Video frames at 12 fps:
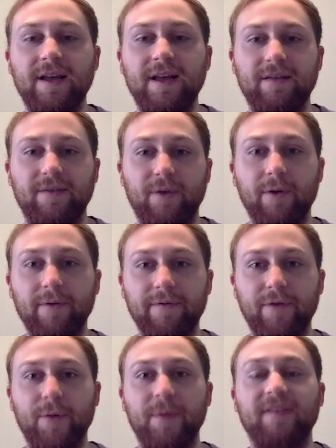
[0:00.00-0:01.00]
So the whole
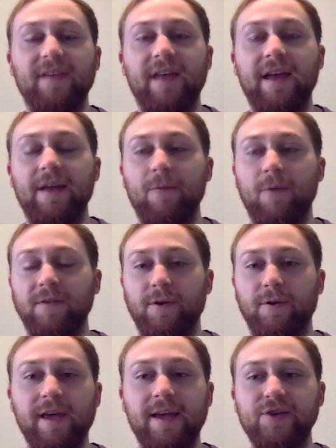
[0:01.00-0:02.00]
film is set in one
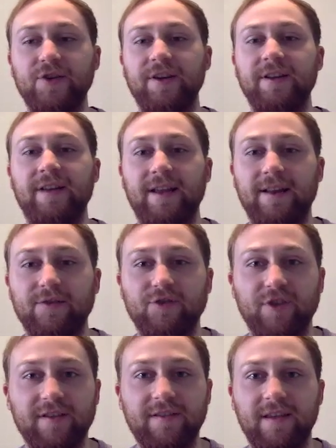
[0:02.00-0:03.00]
location, and it's
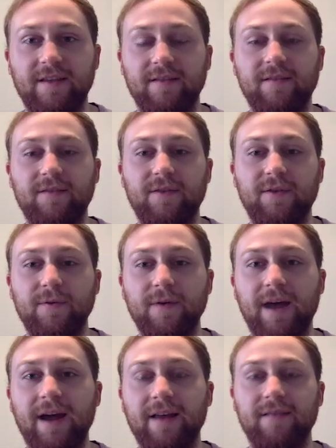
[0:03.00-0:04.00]
just these two
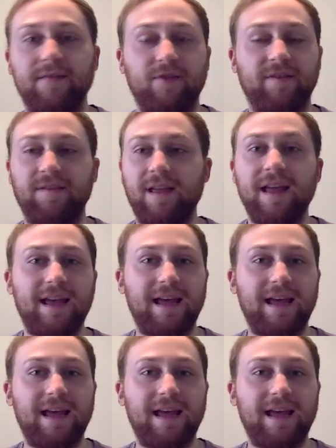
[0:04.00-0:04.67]
guys just